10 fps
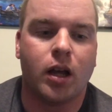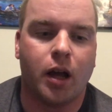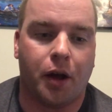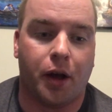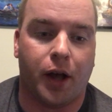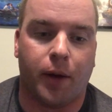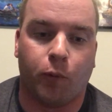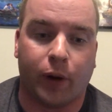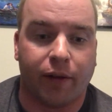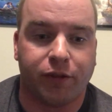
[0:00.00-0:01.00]

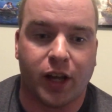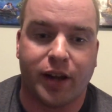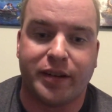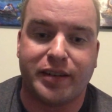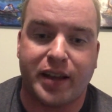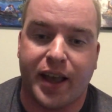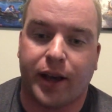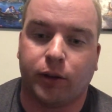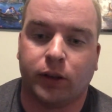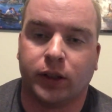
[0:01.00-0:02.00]
What I've done
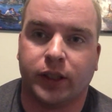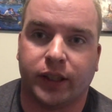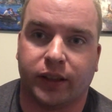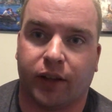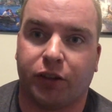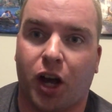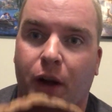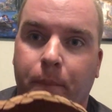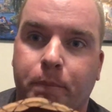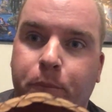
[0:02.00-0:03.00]
now is I've
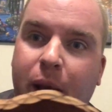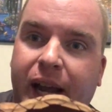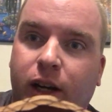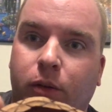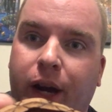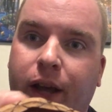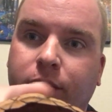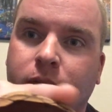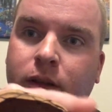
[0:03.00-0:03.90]
gone back around